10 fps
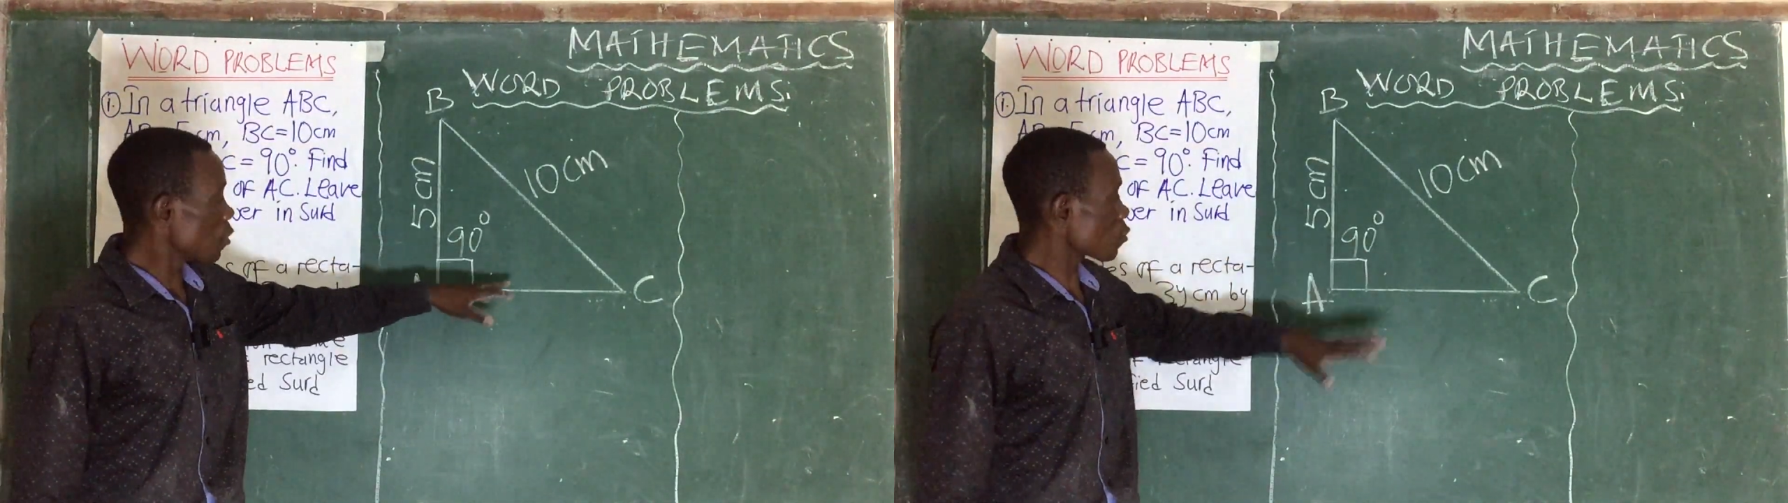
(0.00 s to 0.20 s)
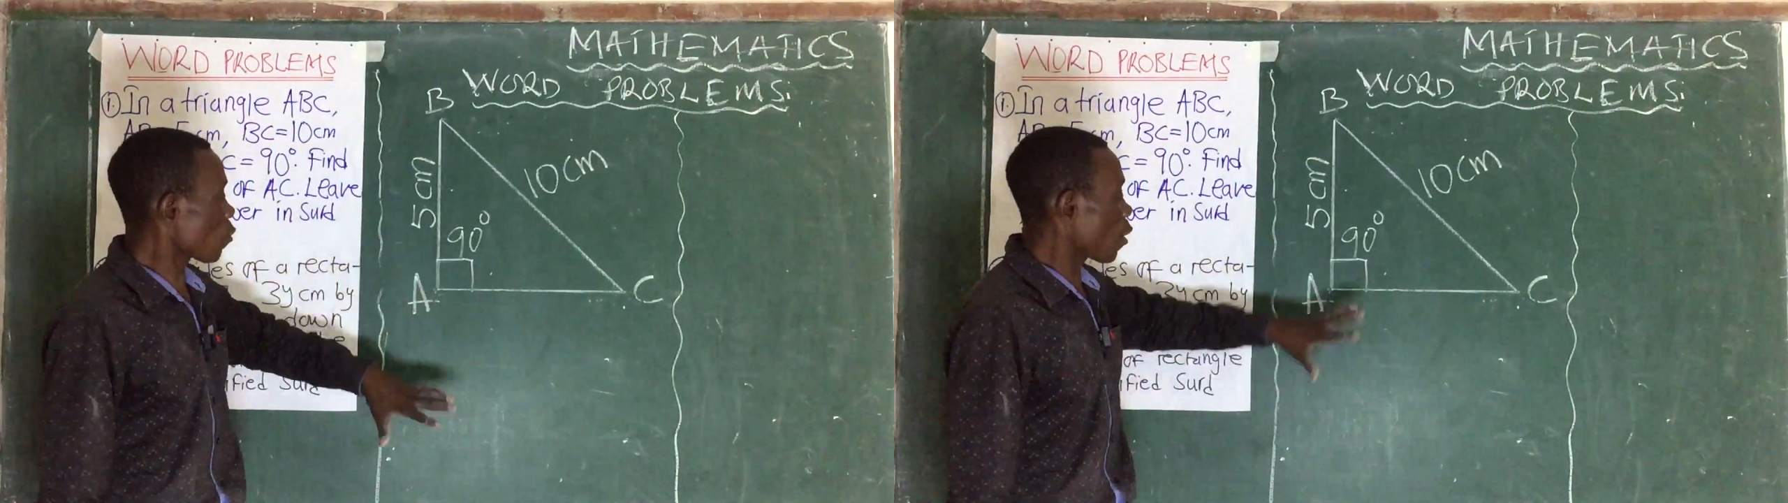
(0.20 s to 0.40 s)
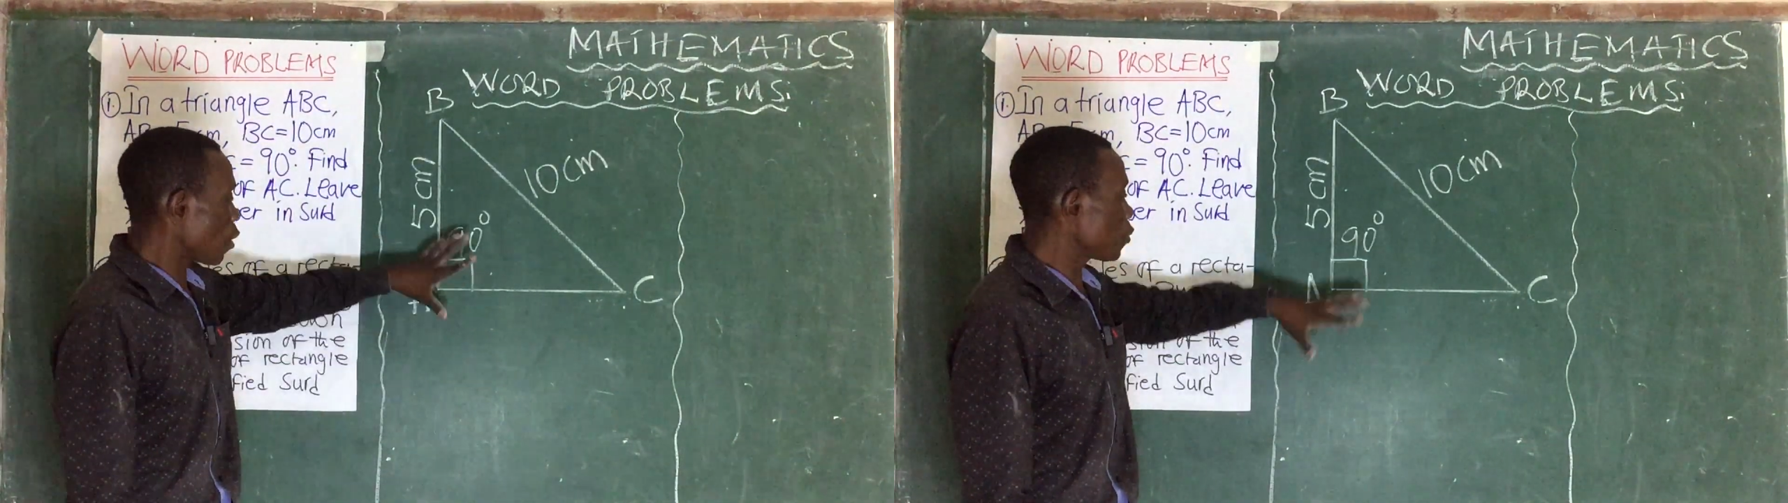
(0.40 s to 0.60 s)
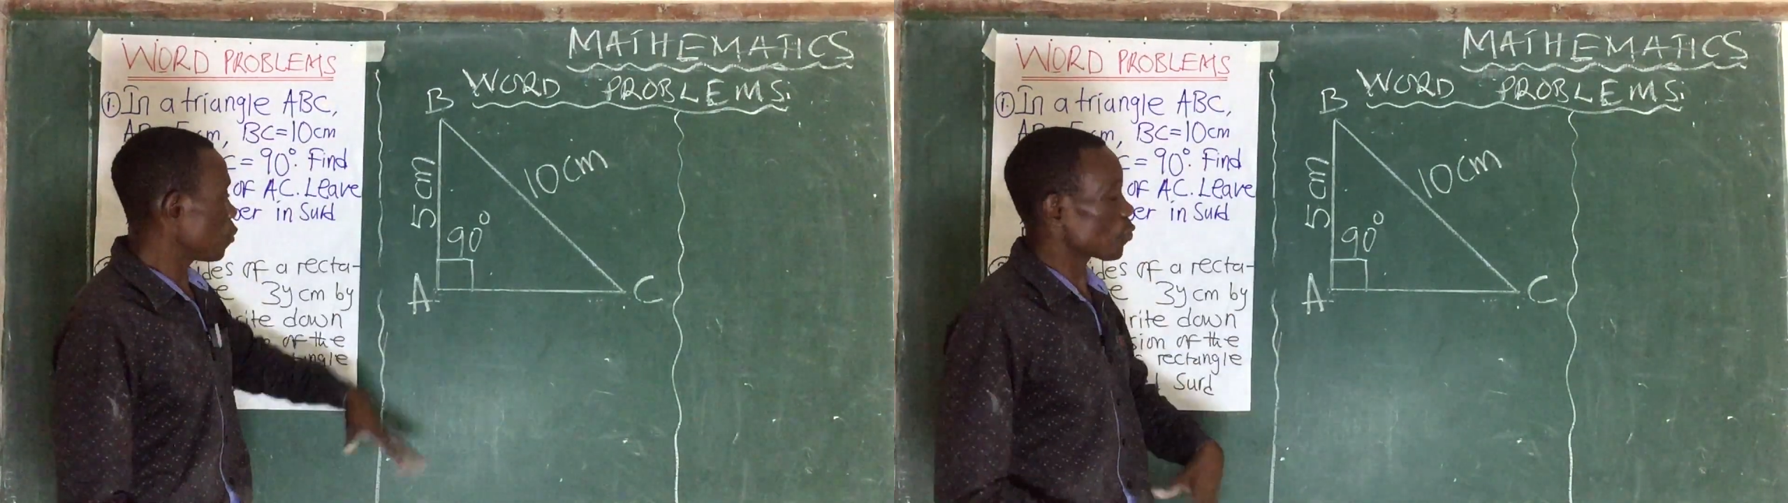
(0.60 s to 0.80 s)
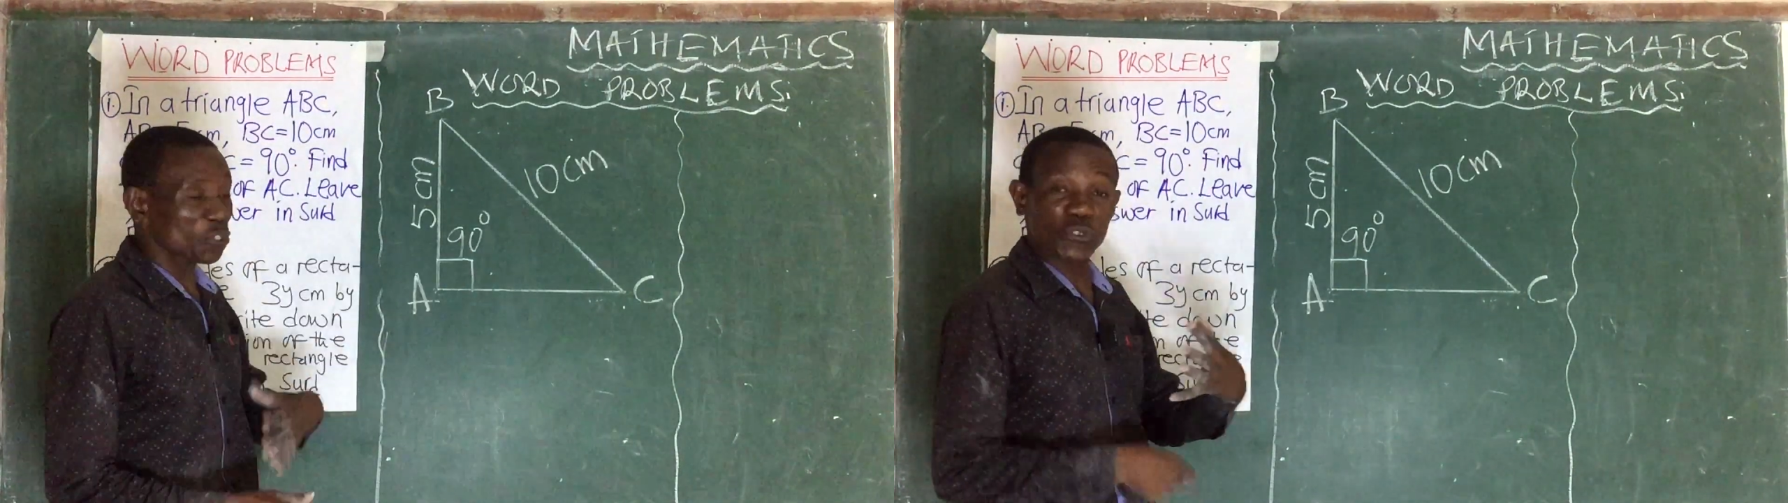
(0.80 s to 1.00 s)
So we're going to
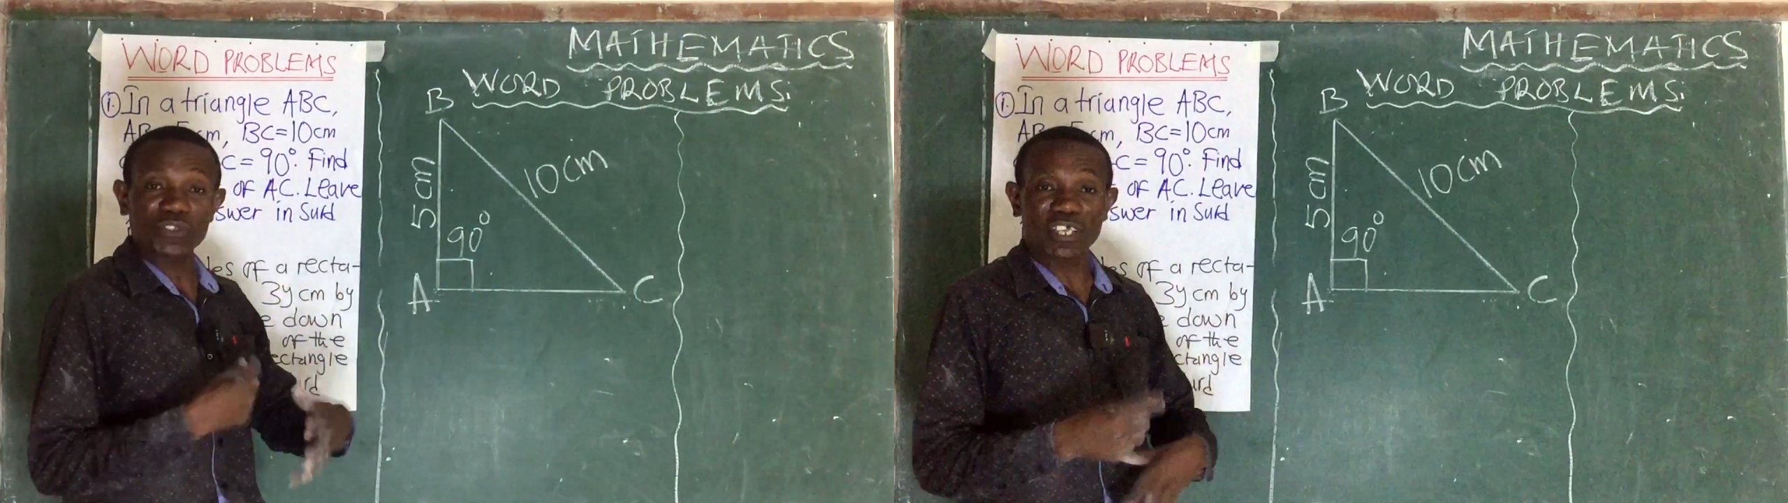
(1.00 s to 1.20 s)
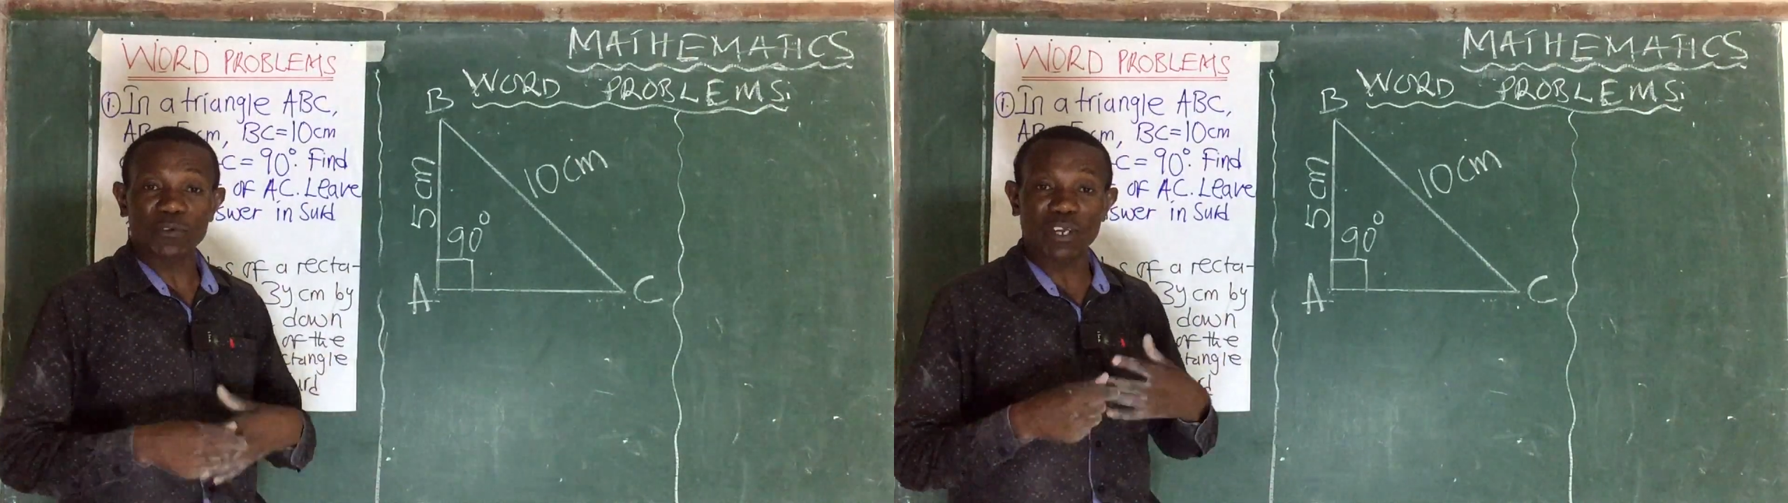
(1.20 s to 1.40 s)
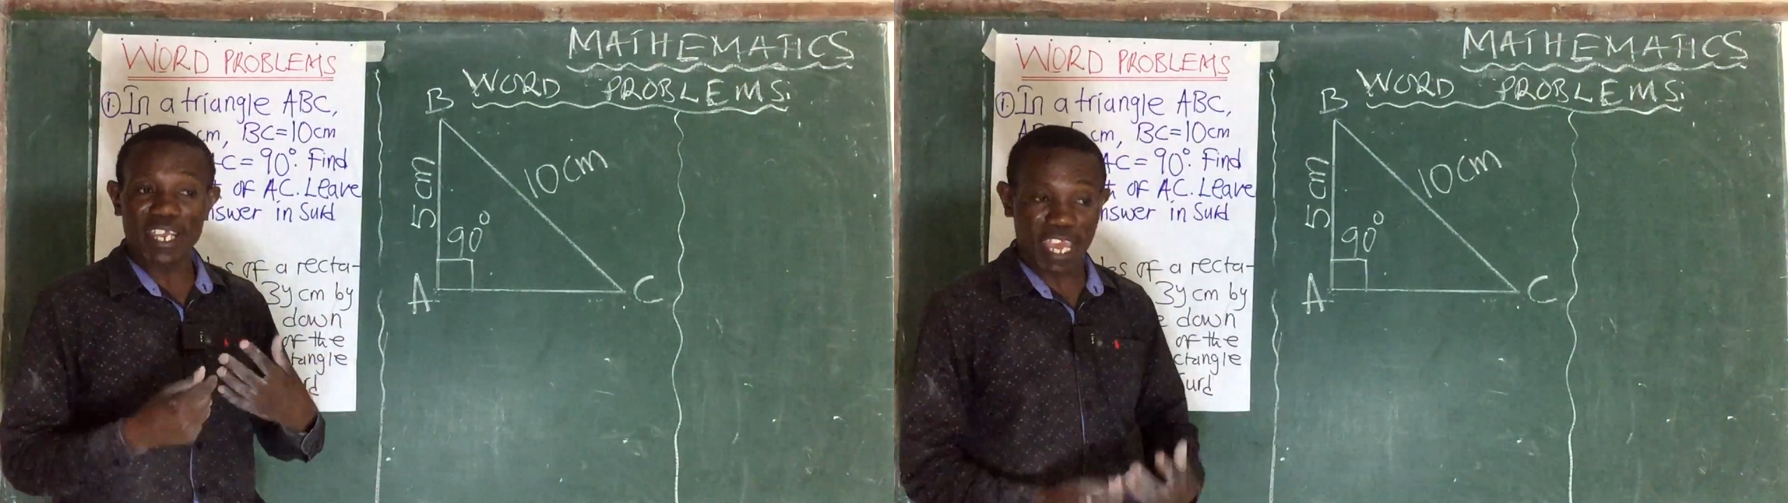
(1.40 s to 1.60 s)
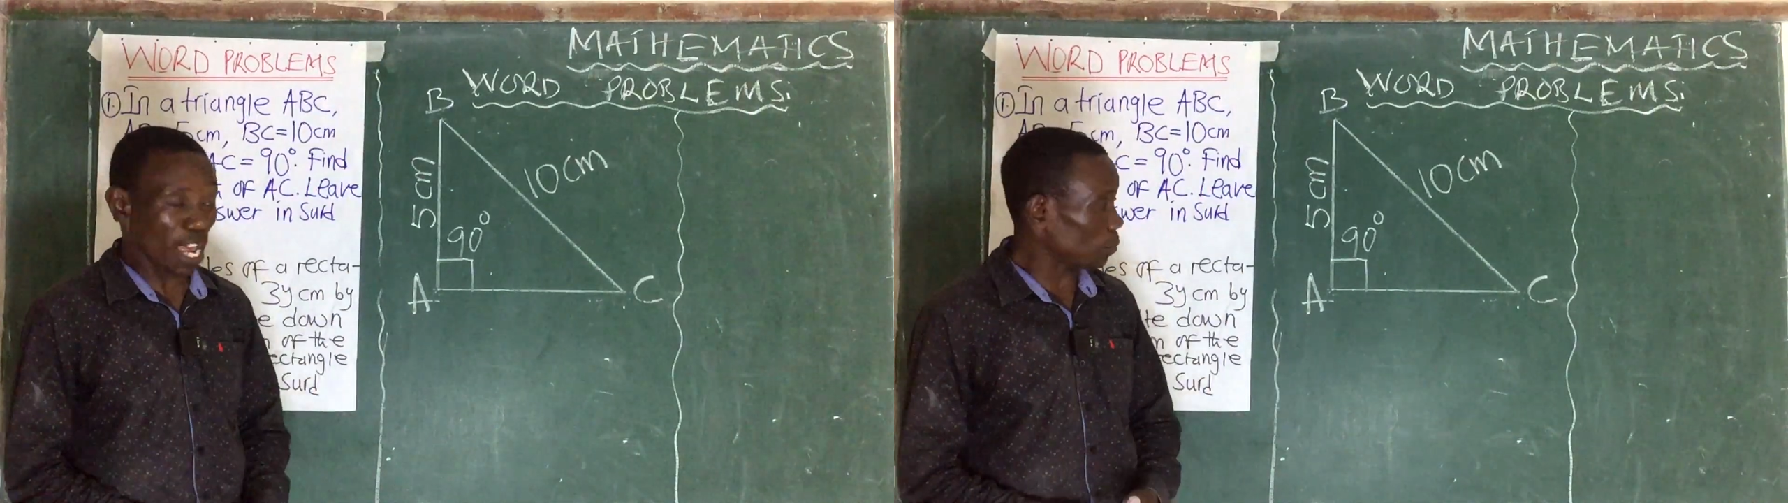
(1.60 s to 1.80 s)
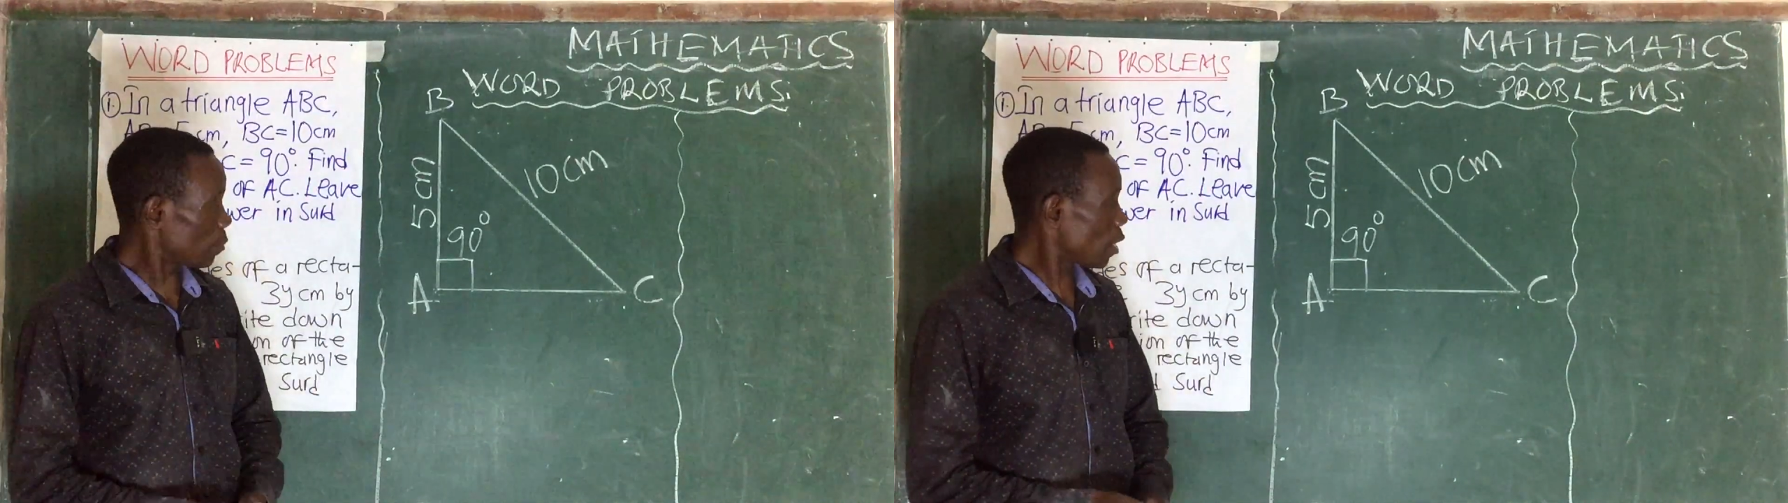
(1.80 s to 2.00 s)
introduce that one here.